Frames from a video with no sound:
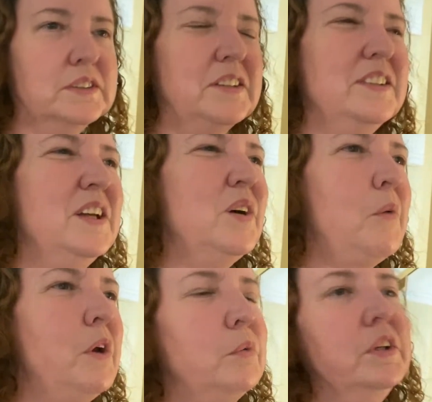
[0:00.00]
So I say, no, I
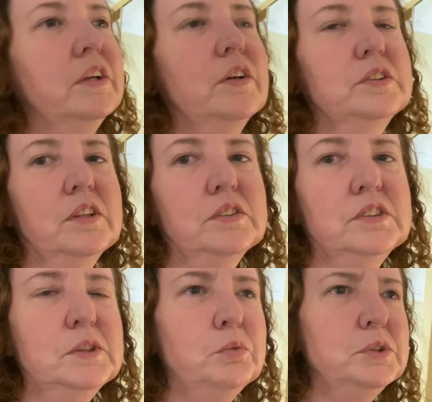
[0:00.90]
want a really good hotel. So
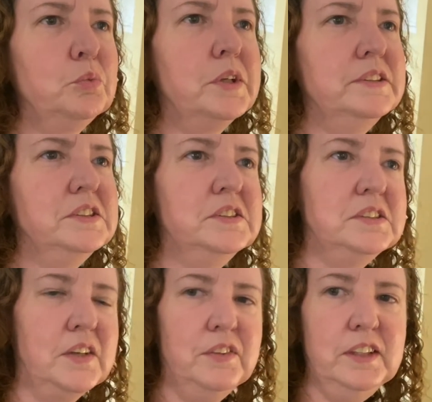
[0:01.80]
this was
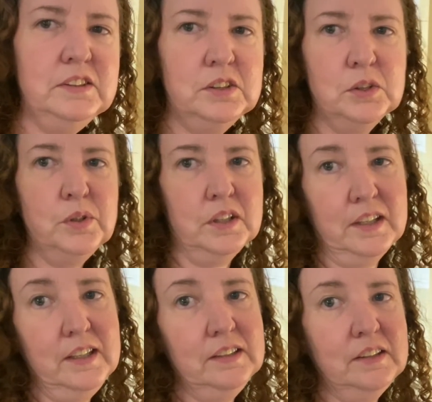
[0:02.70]
172 a
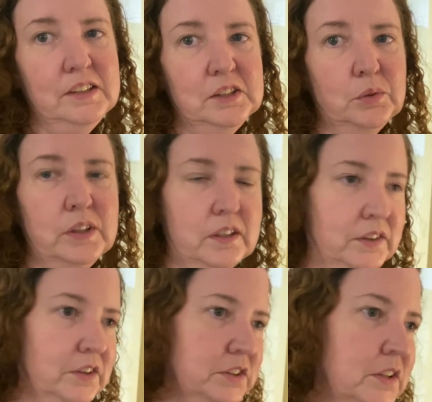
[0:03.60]
night in case you were
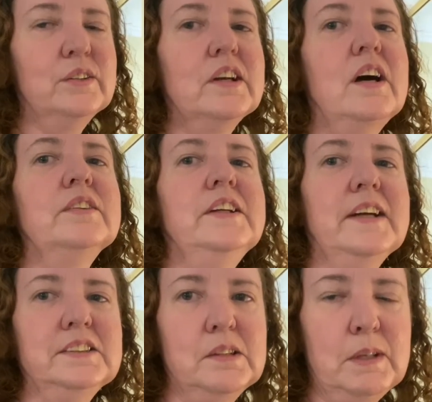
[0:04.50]
curious. I'll, I'll let you
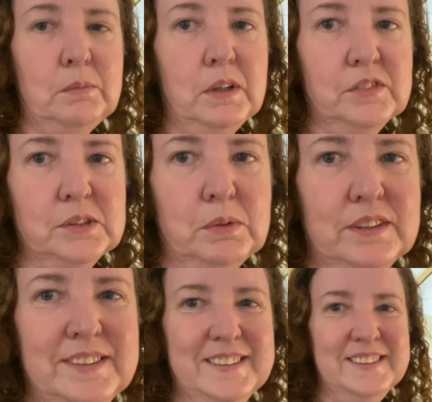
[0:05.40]
guys know about the breakfast tomorrow.